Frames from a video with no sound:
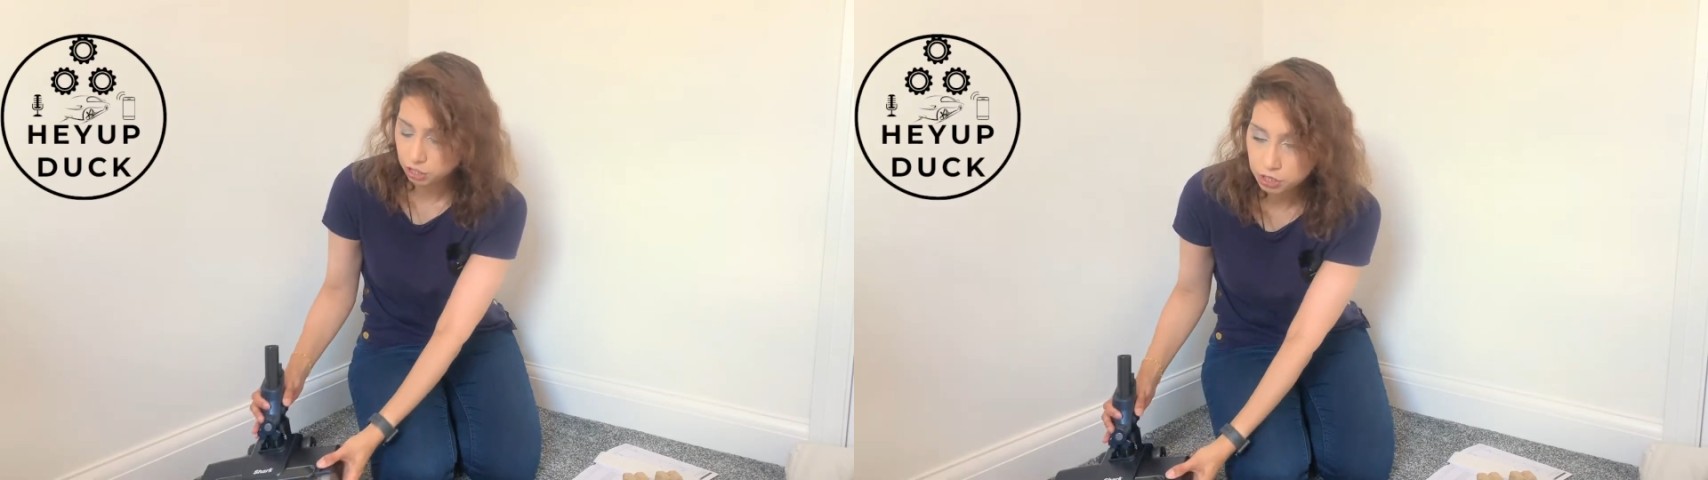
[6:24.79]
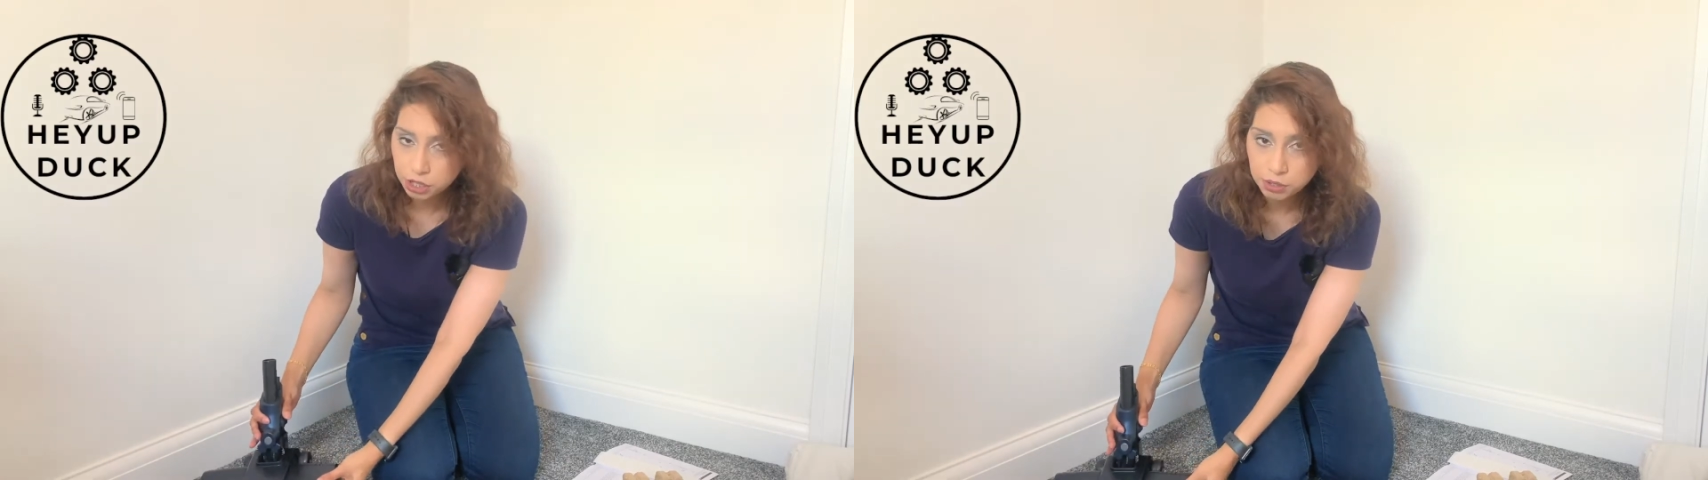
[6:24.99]

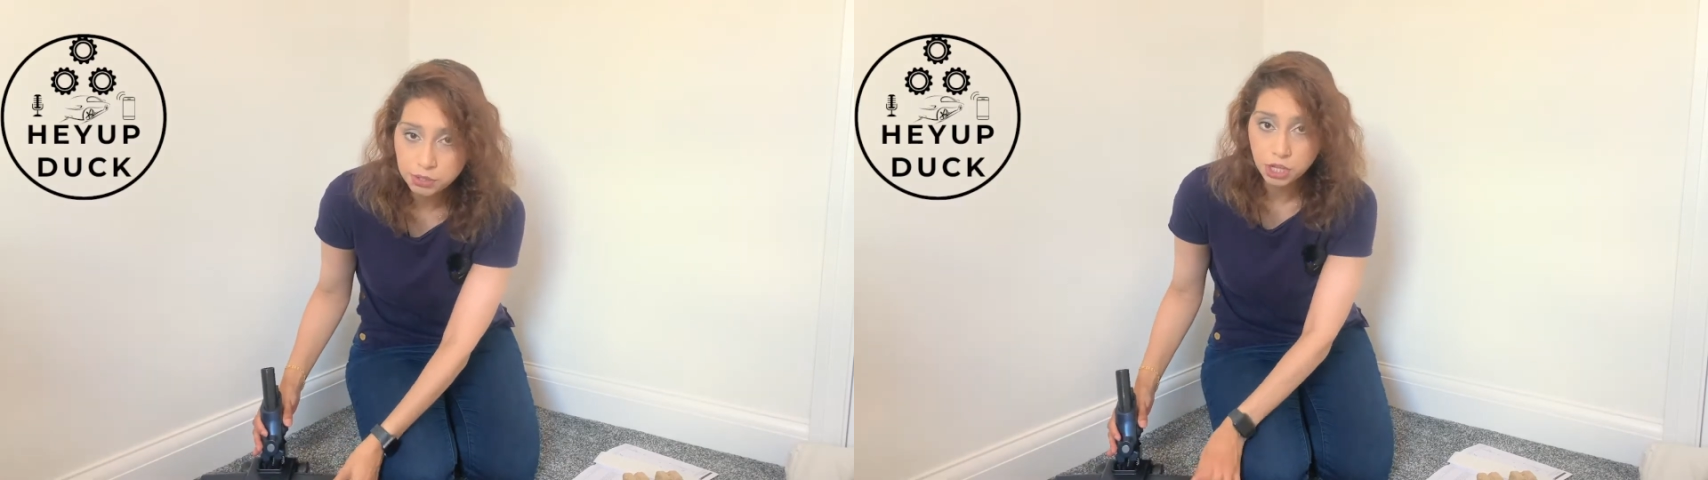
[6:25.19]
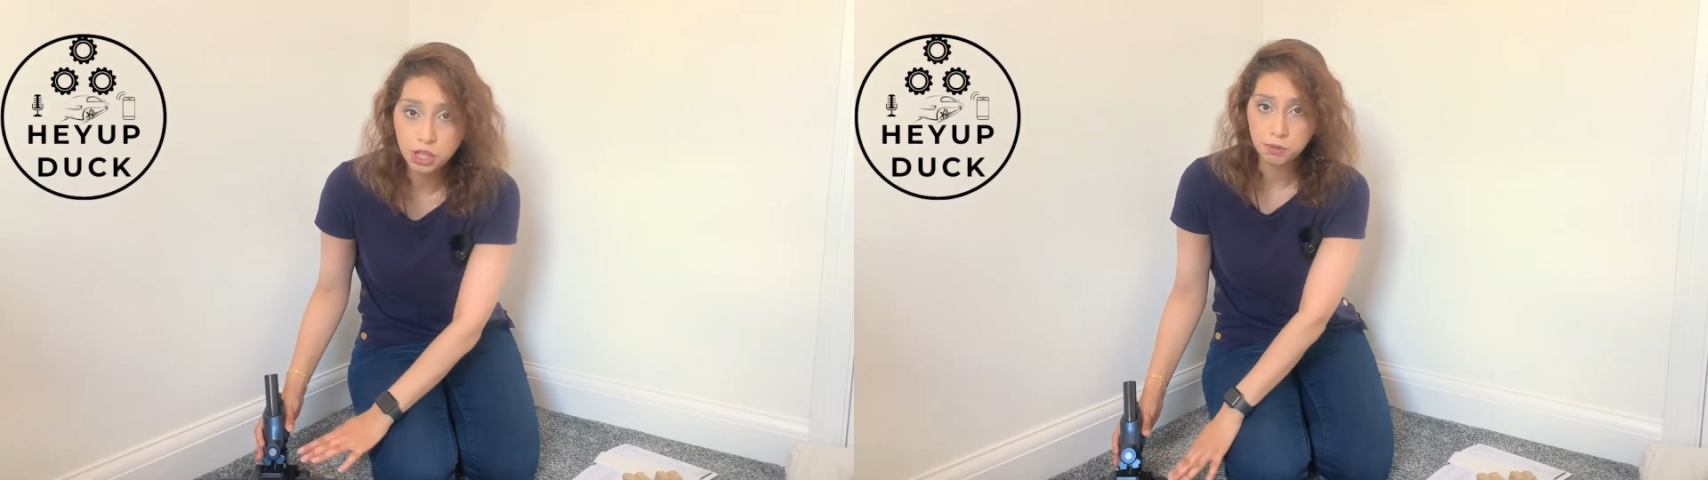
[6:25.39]
goes
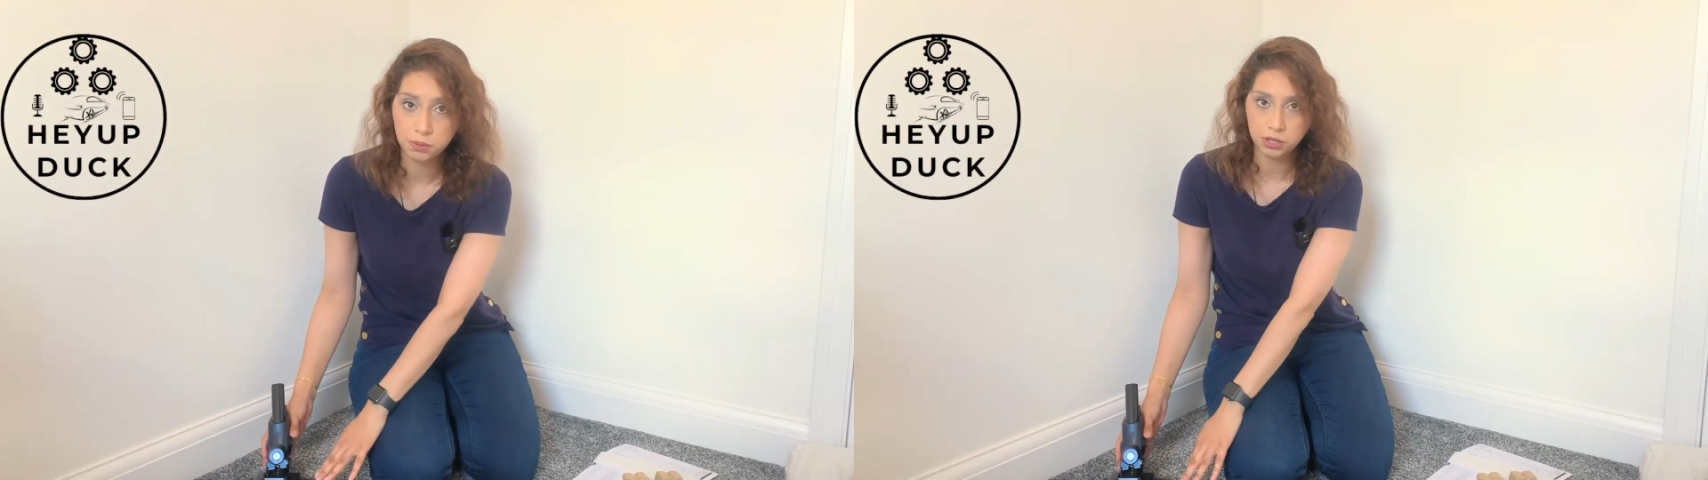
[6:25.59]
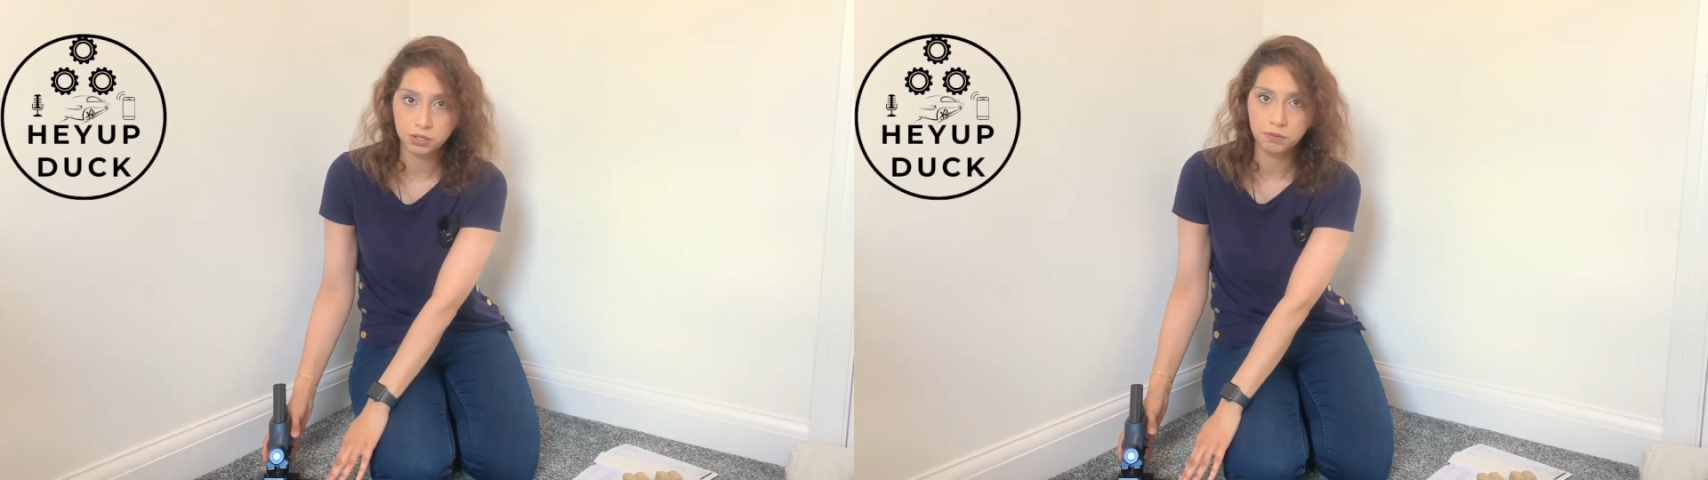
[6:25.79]
at the
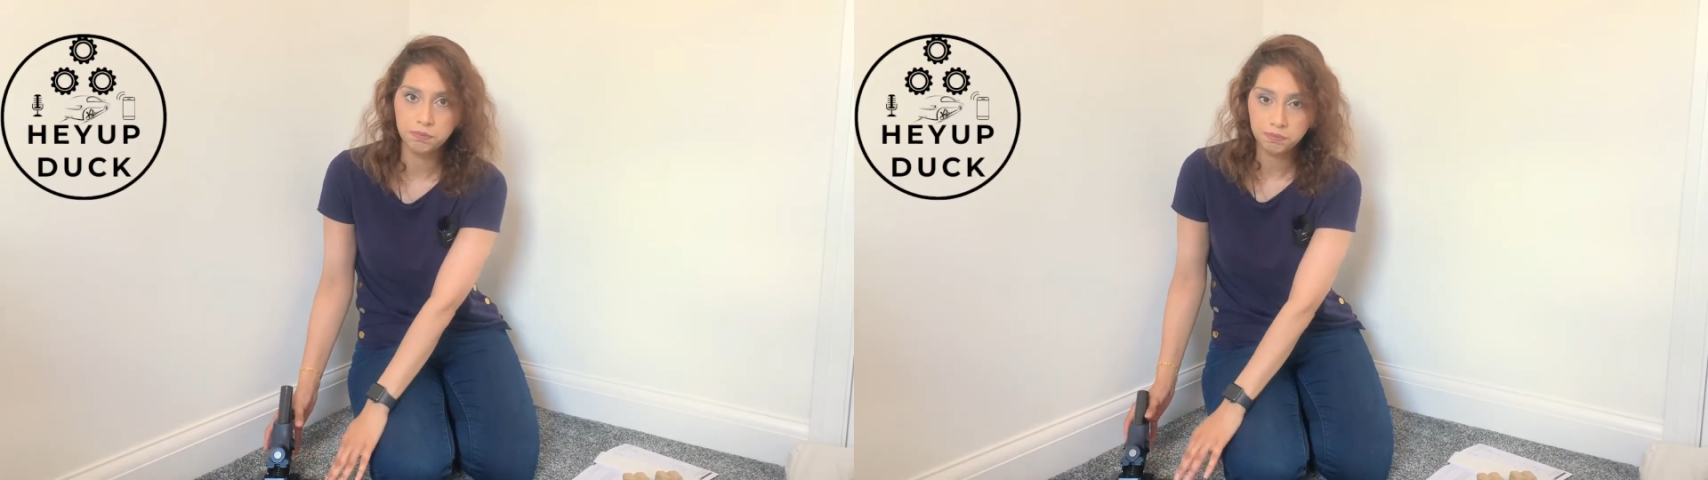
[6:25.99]
bottom,